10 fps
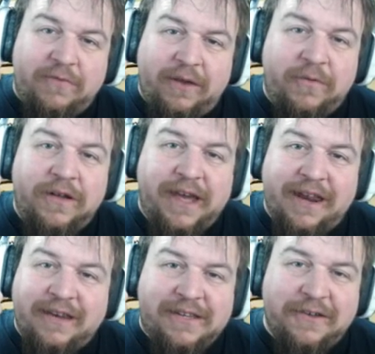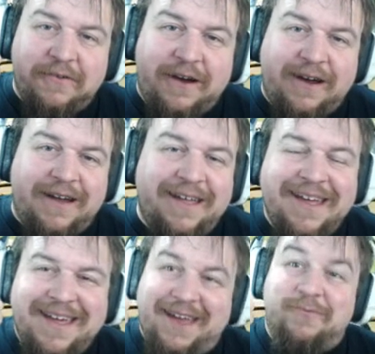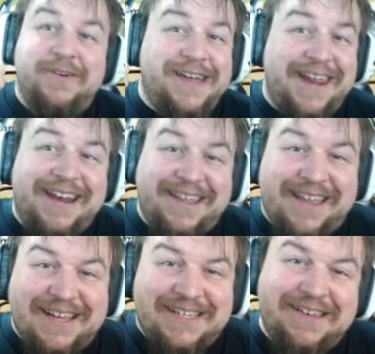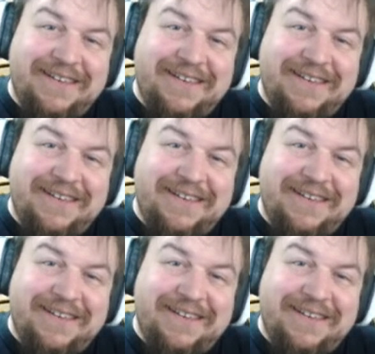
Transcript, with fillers: and we'll get into uh, and we'll get into this.